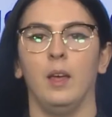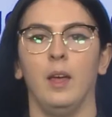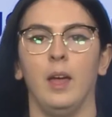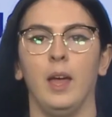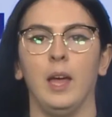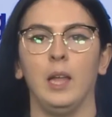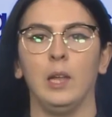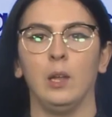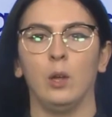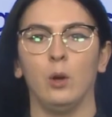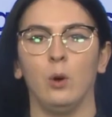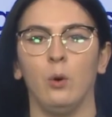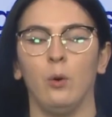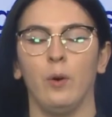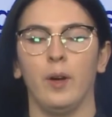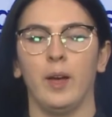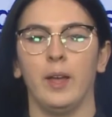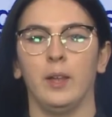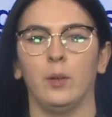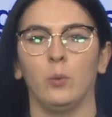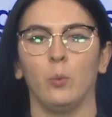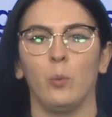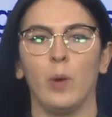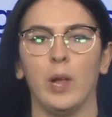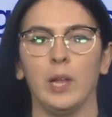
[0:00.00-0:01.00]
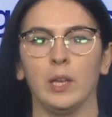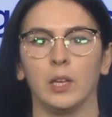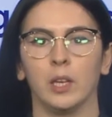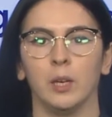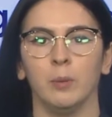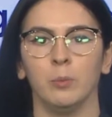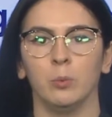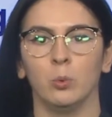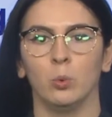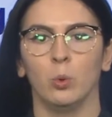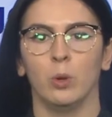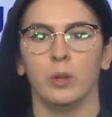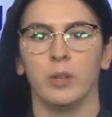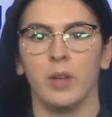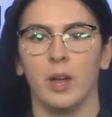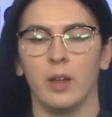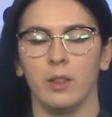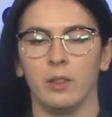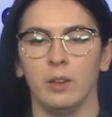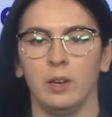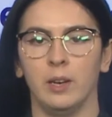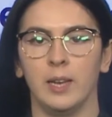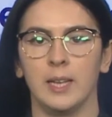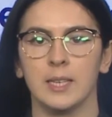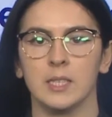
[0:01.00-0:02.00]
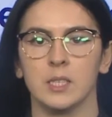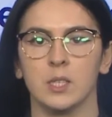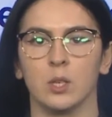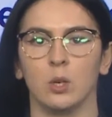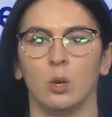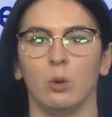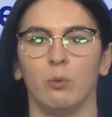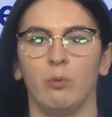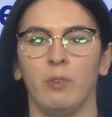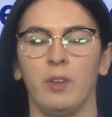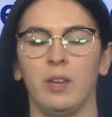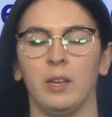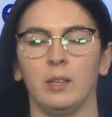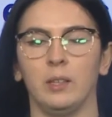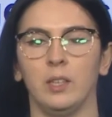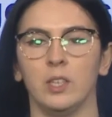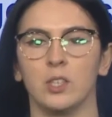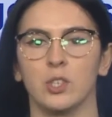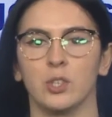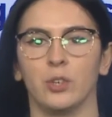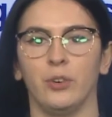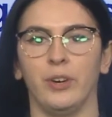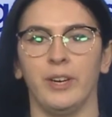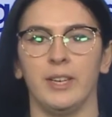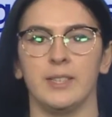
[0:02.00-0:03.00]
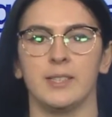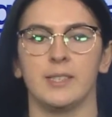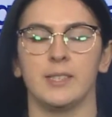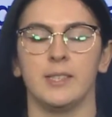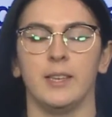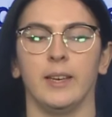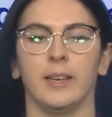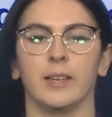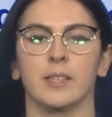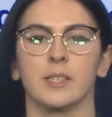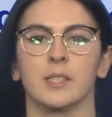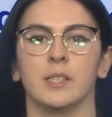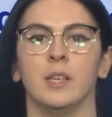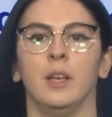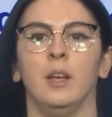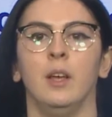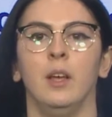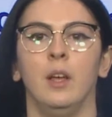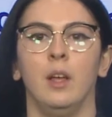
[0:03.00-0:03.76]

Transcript: Hello and welcome to another lesson of English grade 6.